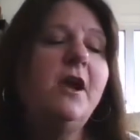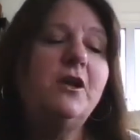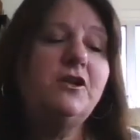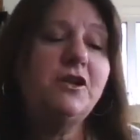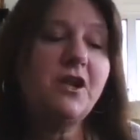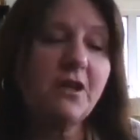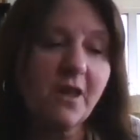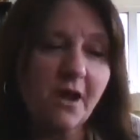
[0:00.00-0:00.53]

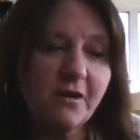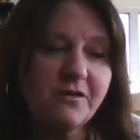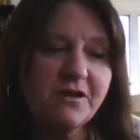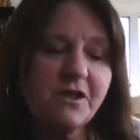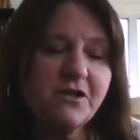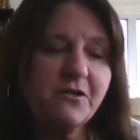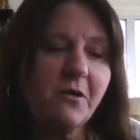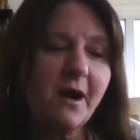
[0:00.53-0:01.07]
She closed
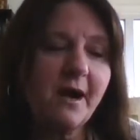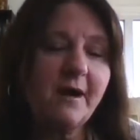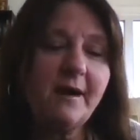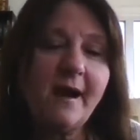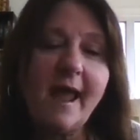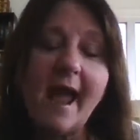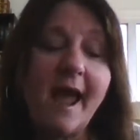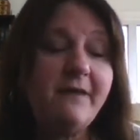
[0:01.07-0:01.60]
the
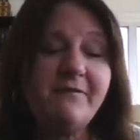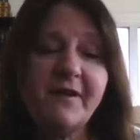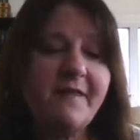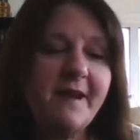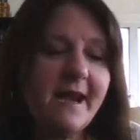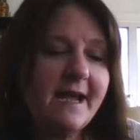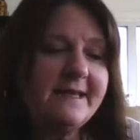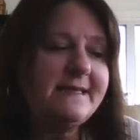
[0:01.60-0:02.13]
door, and for
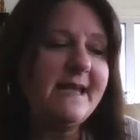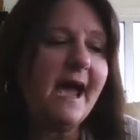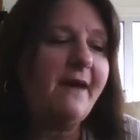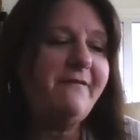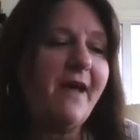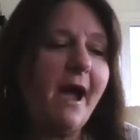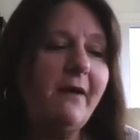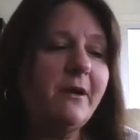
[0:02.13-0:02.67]
the next
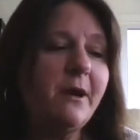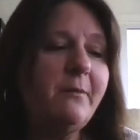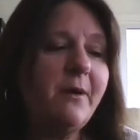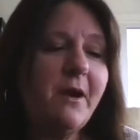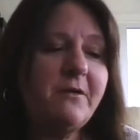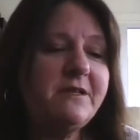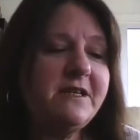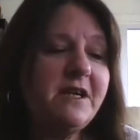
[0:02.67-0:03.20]
half hour,
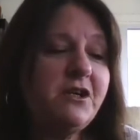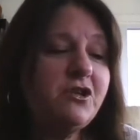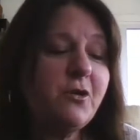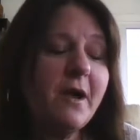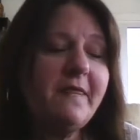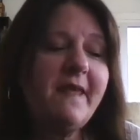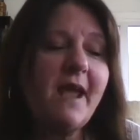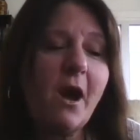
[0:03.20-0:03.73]
Brogden
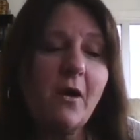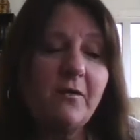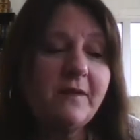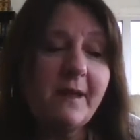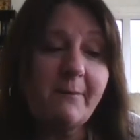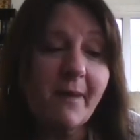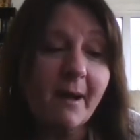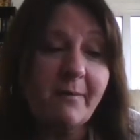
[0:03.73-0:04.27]
enjoyed the
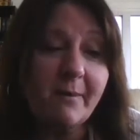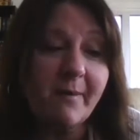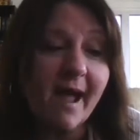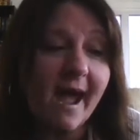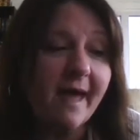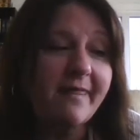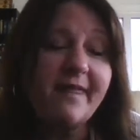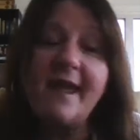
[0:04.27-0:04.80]
only bubble
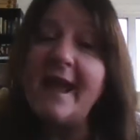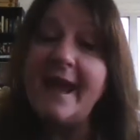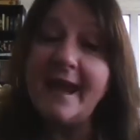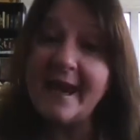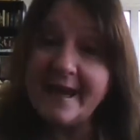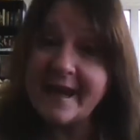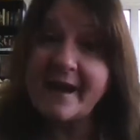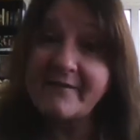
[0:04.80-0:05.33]
bath
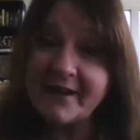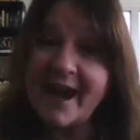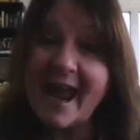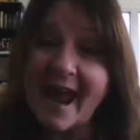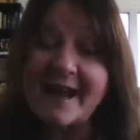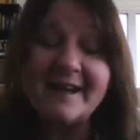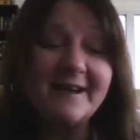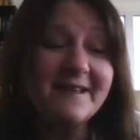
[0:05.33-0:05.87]
he'd ever
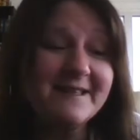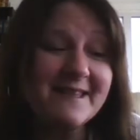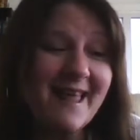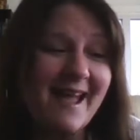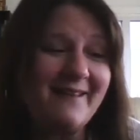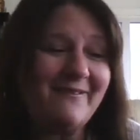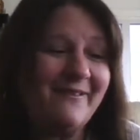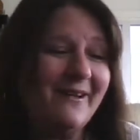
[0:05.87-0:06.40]
had in his
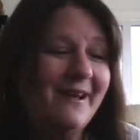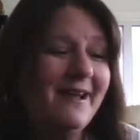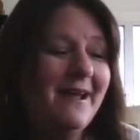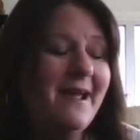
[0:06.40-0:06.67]
life.